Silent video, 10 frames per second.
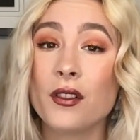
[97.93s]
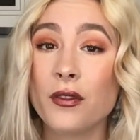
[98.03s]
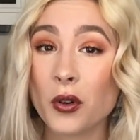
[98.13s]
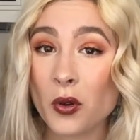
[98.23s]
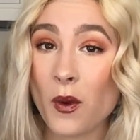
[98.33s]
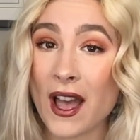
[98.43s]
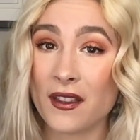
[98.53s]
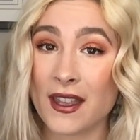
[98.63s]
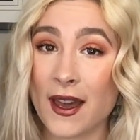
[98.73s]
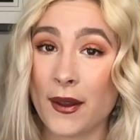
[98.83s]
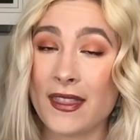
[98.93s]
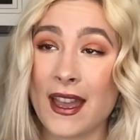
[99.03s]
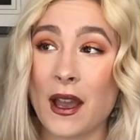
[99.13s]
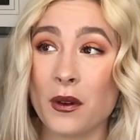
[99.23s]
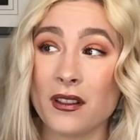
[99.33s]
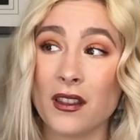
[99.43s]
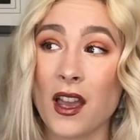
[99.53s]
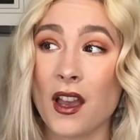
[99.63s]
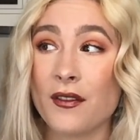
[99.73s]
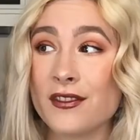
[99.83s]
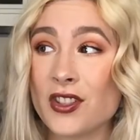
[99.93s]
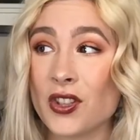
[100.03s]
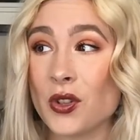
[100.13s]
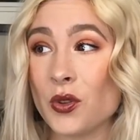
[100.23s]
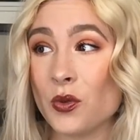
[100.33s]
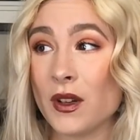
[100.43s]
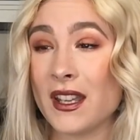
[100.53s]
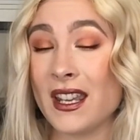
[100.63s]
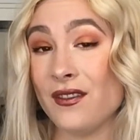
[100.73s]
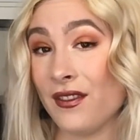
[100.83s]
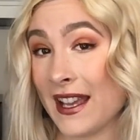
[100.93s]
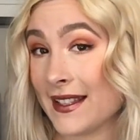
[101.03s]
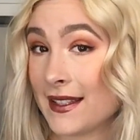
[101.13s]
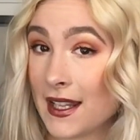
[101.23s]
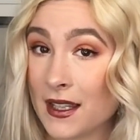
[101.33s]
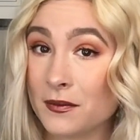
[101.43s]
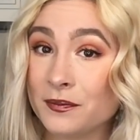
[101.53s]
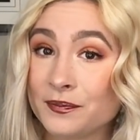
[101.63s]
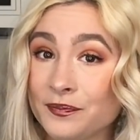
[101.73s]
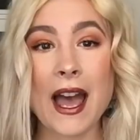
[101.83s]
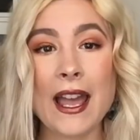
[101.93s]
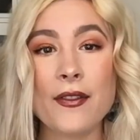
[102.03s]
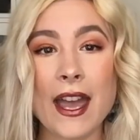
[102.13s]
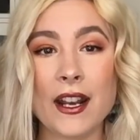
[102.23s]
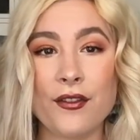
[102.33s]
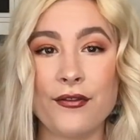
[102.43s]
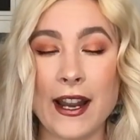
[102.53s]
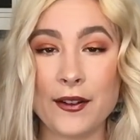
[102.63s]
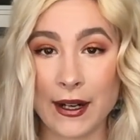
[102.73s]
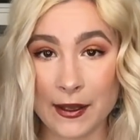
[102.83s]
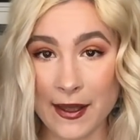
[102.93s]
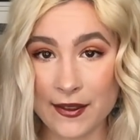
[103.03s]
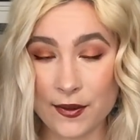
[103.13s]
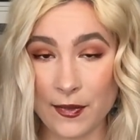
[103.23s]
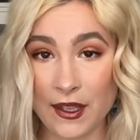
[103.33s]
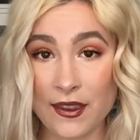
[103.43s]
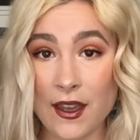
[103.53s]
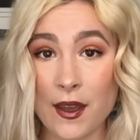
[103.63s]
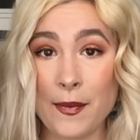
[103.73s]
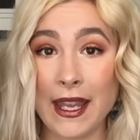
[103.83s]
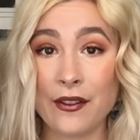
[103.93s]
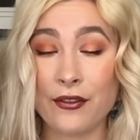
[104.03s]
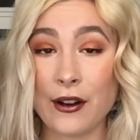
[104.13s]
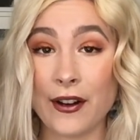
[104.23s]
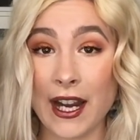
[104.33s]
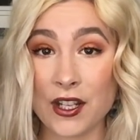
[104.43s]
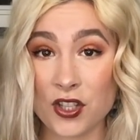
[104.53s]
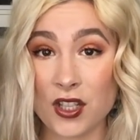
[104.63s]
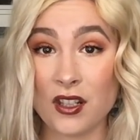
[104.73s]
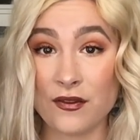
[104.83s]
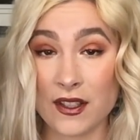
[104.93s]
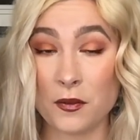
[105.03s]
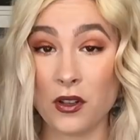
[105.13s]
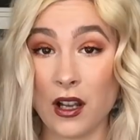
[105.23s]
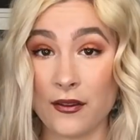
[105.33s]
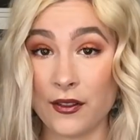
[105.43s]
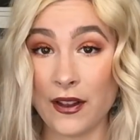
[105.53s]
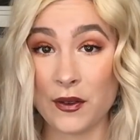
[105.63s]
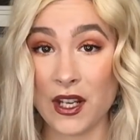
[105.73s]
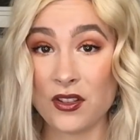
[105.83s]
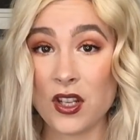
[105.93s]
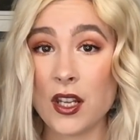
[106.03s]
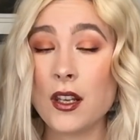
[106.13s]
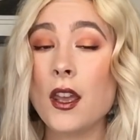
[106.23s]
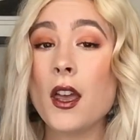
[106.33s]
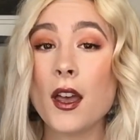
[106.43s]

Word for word: for a while now and that I would love to invest in. I've had a friend recommend to me the Make Up For Ever HD Invisible Cover Foundation.